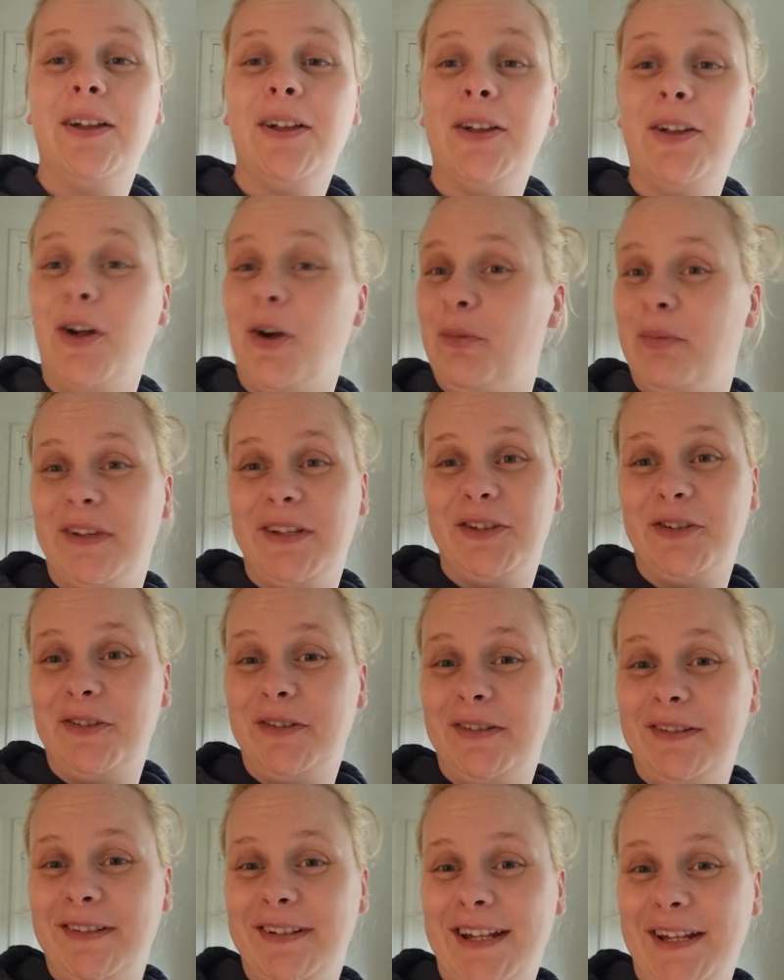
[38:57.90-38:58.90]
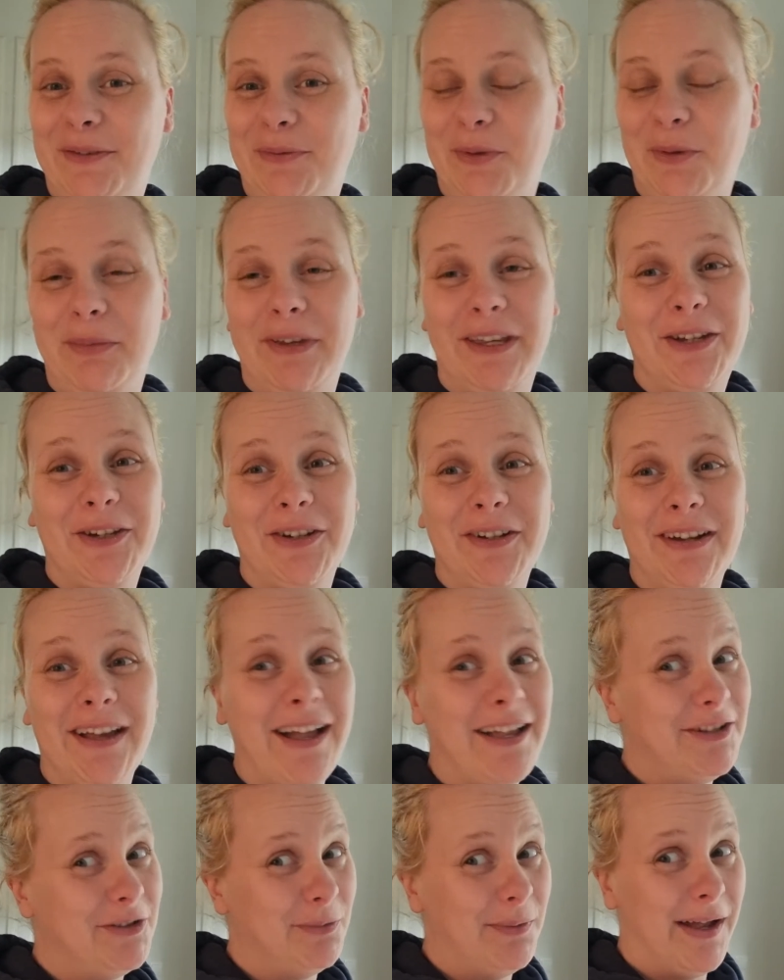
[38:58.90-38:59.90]
Hoping that will be good
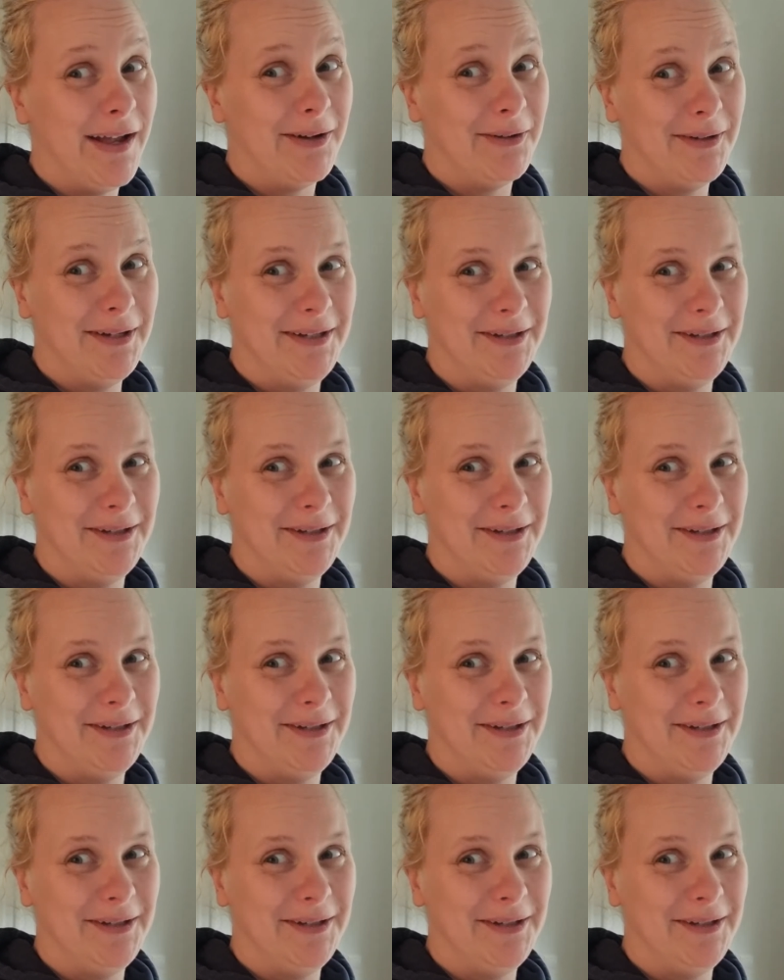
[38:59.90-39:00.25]
as well.